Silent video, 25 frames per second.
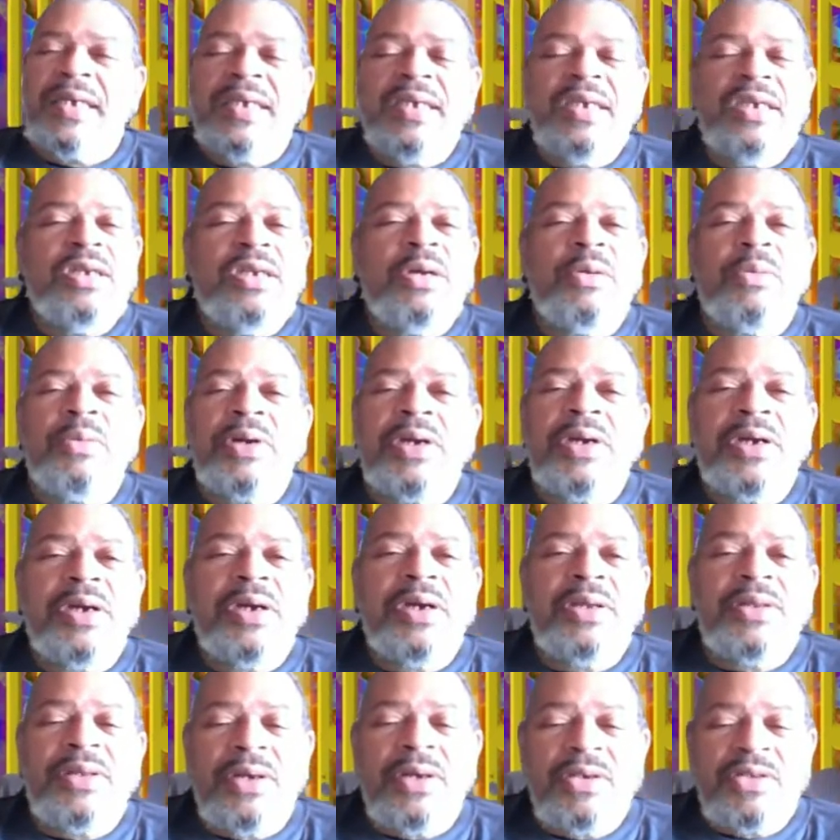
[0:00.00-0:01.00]
You don't want to
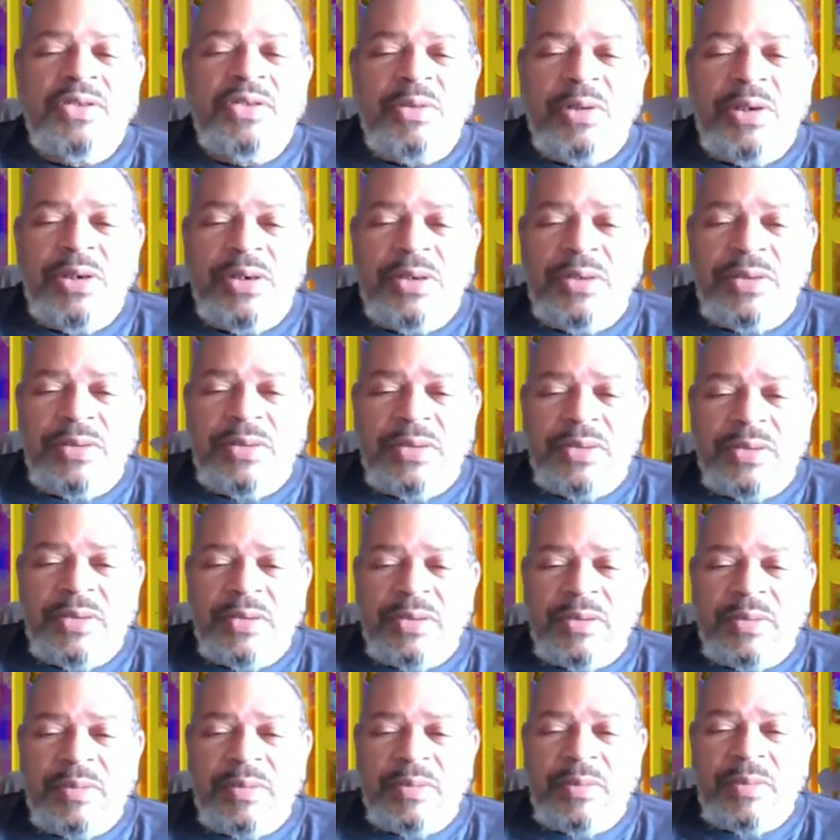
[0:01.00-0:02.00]
hear those words.
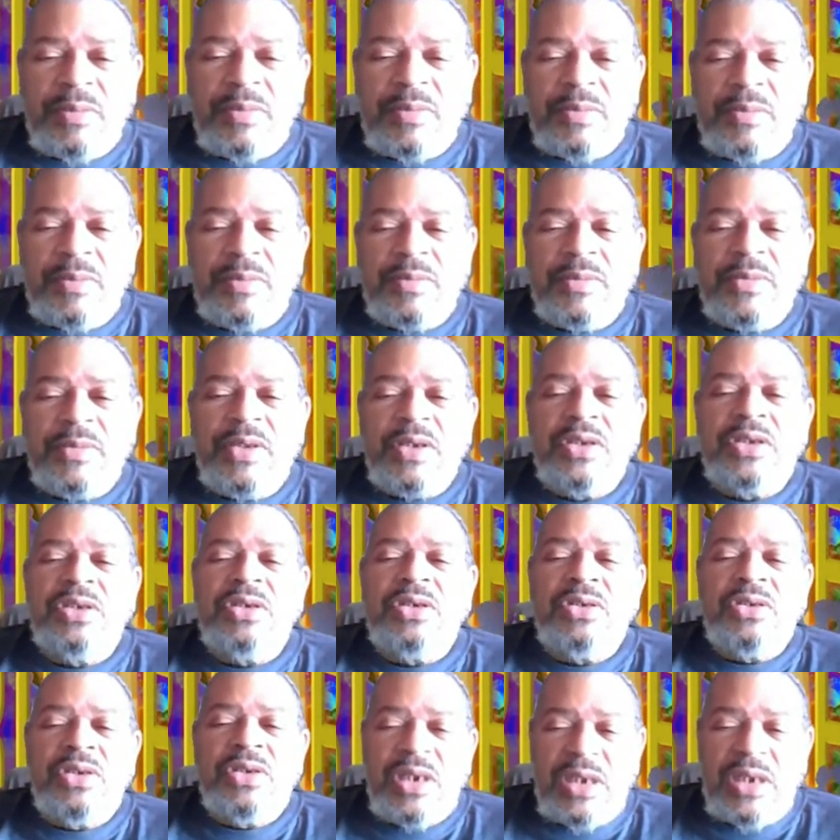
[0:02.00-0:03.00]
So
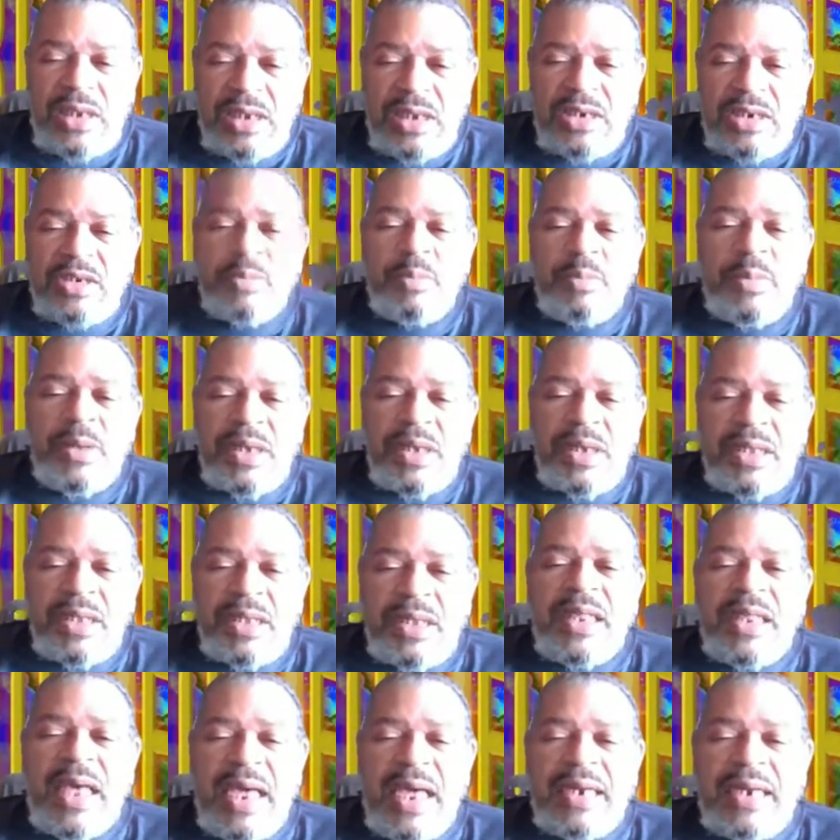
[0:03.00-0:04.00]
you need to be
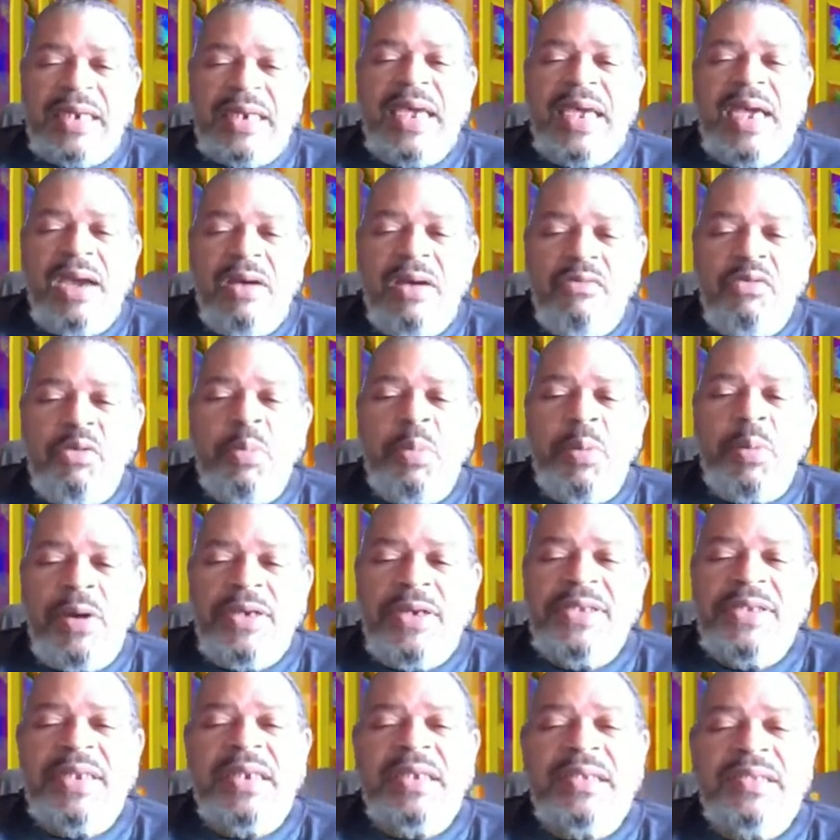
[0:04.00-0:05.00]
that
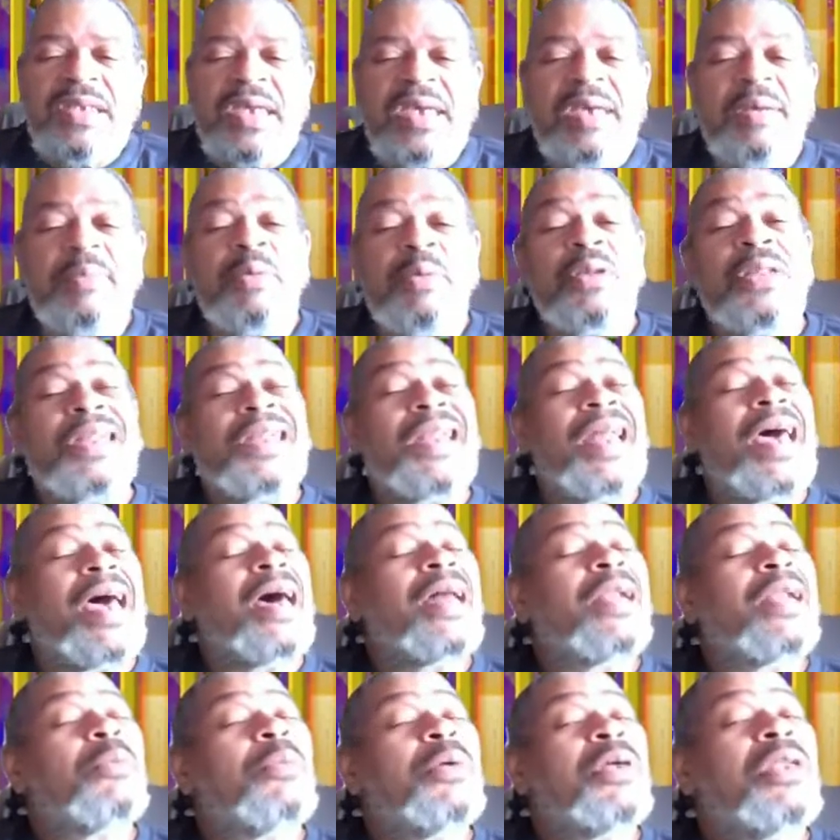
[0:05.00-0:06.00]
ever-present example. And
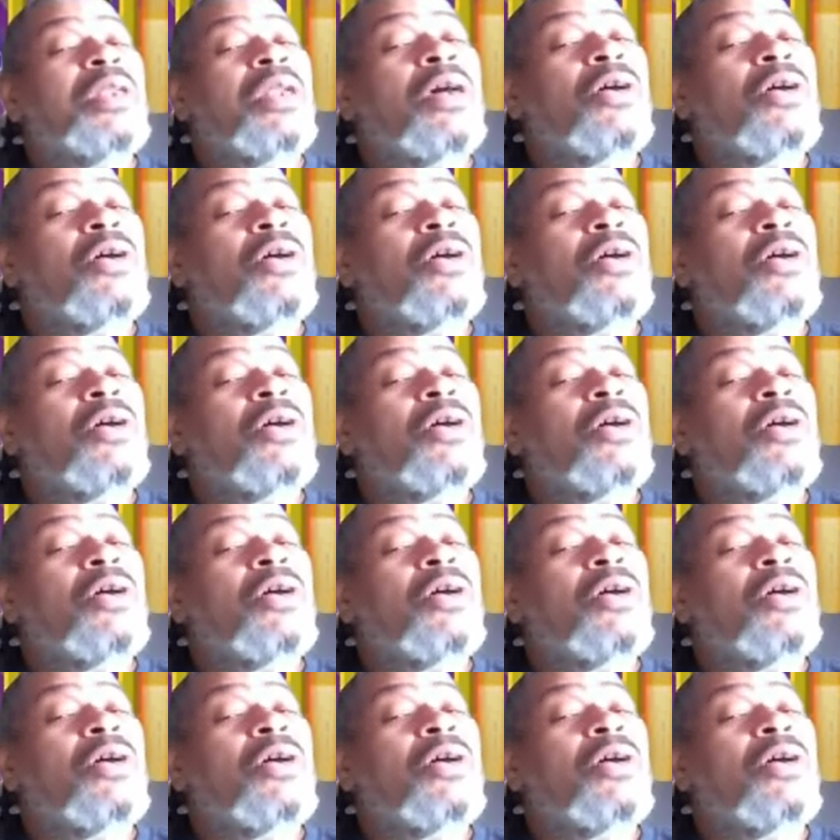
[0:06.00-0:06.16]
how do we